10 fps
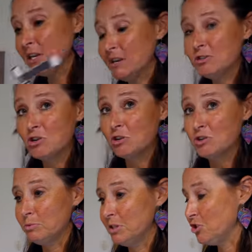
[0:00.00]
in
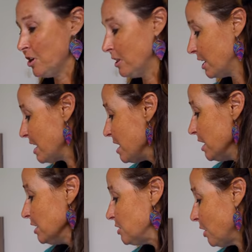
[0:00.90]
conjunction with each other.
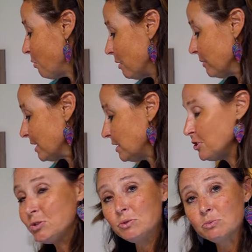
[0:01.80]
So what we're gonna
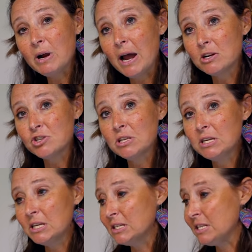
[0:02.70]
do is we're actually
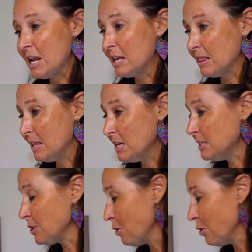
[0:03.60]
gonna take this